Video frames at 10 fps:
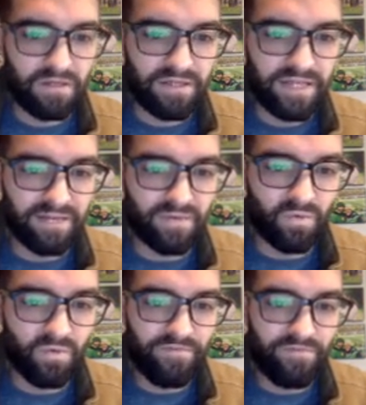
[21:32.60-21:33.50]
Then,
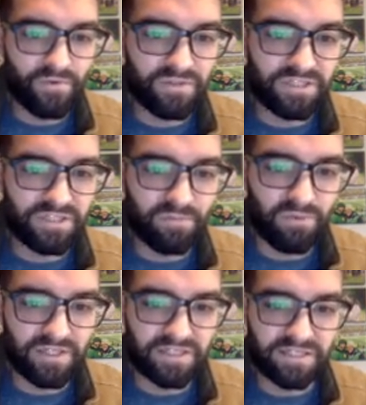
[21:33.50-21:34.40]
what forces are
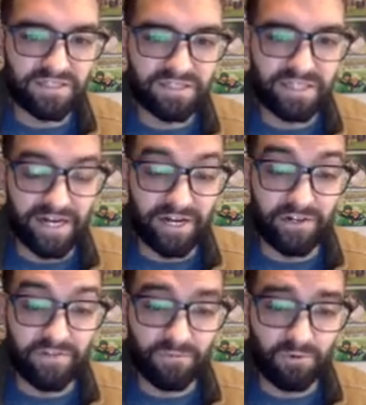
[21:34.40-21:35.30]
present in the
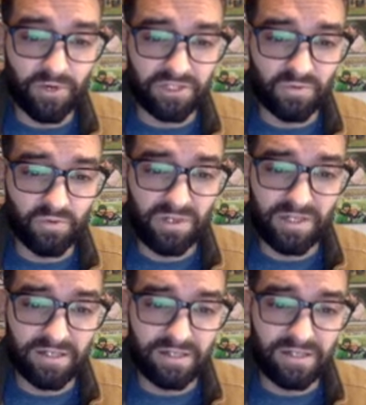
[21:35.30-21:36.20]
scenario from question
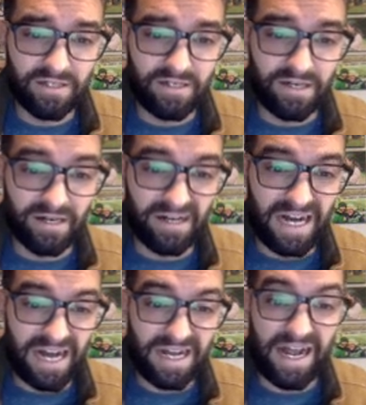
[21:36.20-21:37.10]
one?
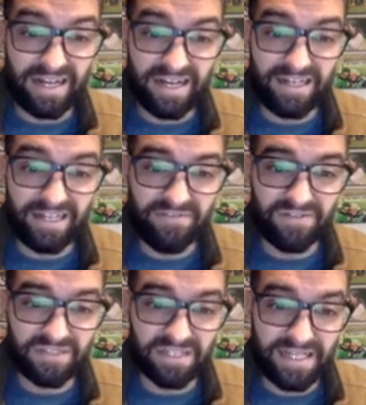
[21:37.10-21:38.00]
I kind of gave
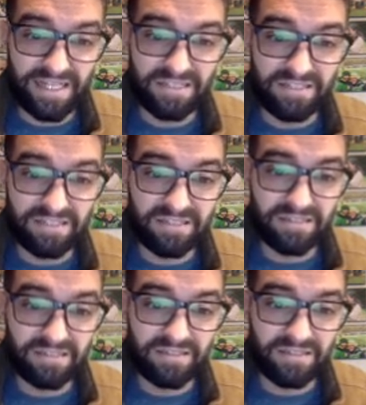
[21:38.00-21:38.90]
us a hint,
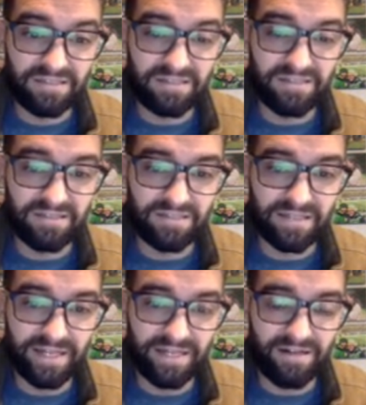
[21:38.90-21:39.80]

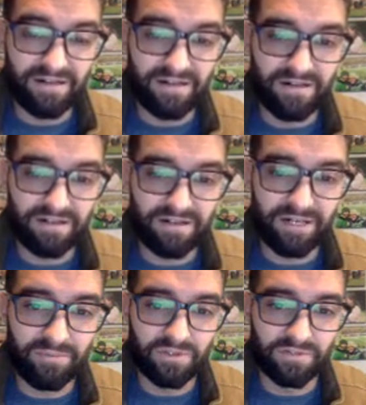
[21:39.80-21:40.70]
okay, on a
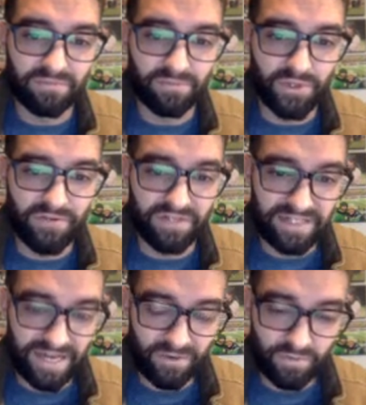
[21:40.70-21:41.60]
couple of them. You have a
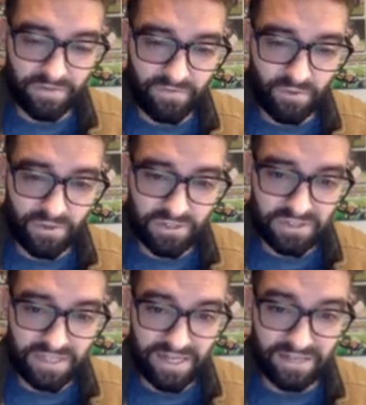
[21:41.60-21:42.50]
downward
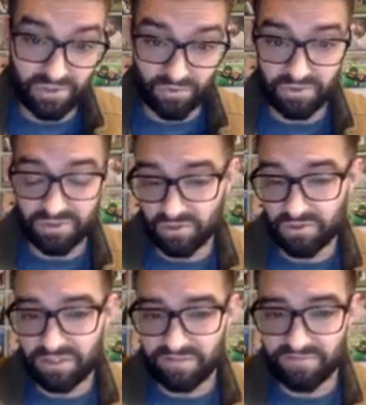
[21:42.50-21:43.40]
force as a
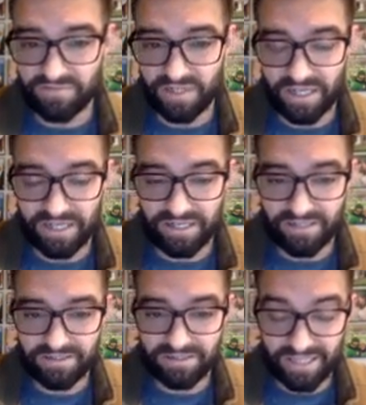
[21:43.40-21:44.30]
result of
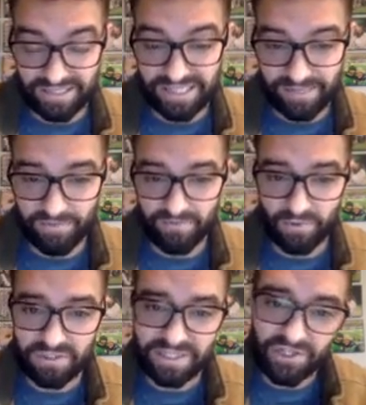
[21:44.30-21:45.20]
a type of
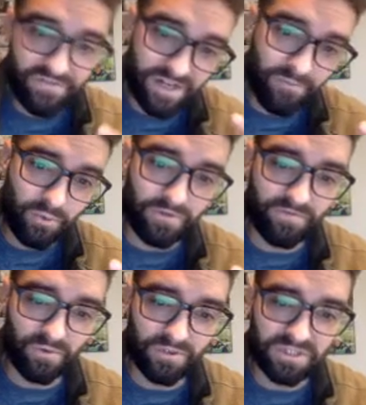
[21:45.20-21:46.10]
force, and you have an upward
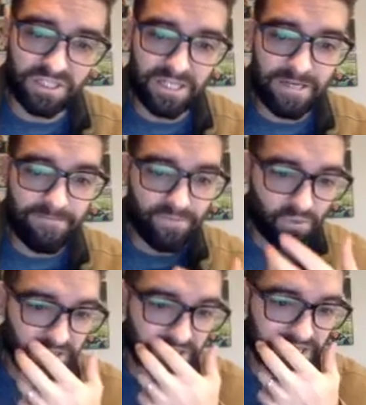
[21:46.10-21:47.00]
force,
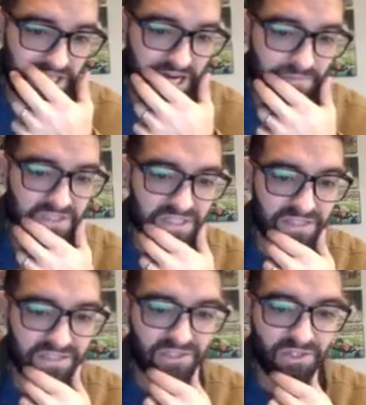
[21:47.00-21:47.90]
which is the opposite.
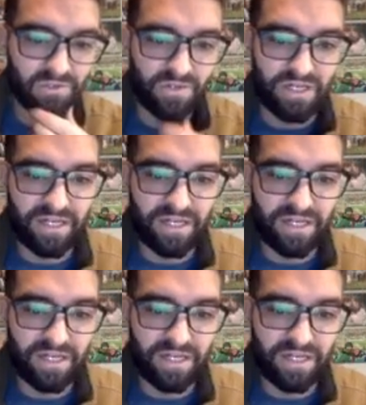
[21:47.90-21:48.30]
And so